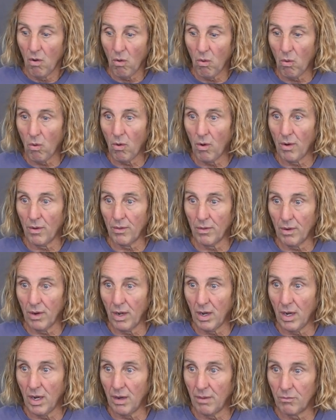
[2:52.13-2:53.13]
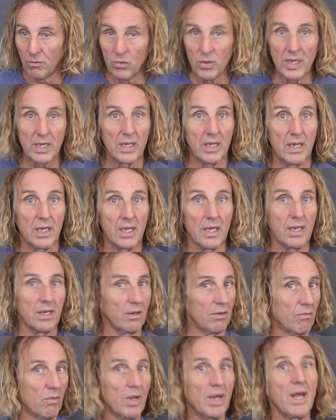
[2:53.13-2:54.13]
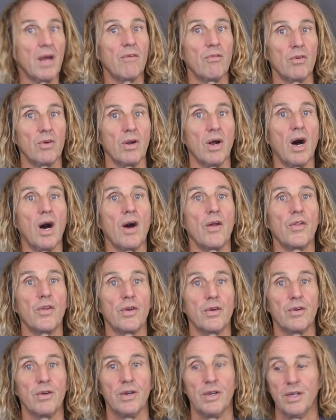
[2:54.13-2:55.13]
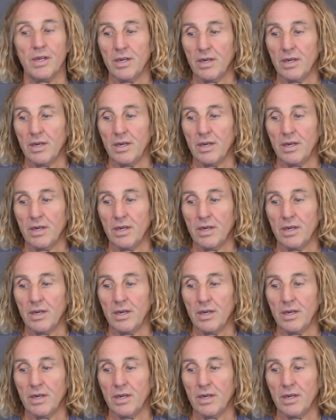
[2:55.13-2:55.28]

or um, ringing or whatever other